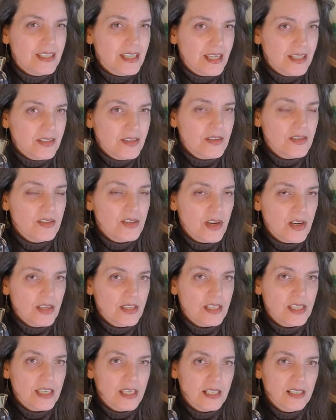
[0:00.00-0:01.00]
does
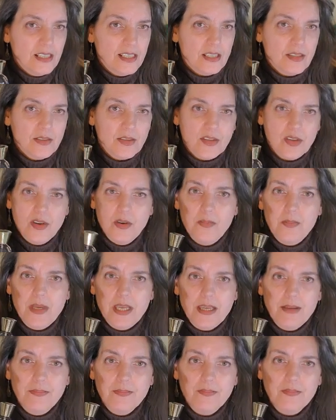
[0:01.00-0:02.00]
start to get a little
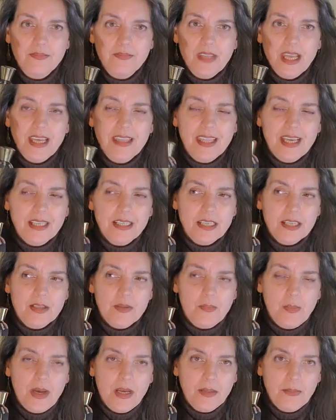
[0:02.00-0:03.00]
soapy, and that
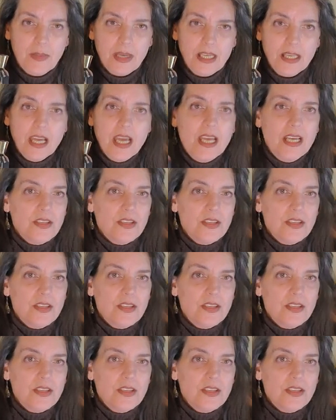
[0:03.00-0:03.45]
does bug me.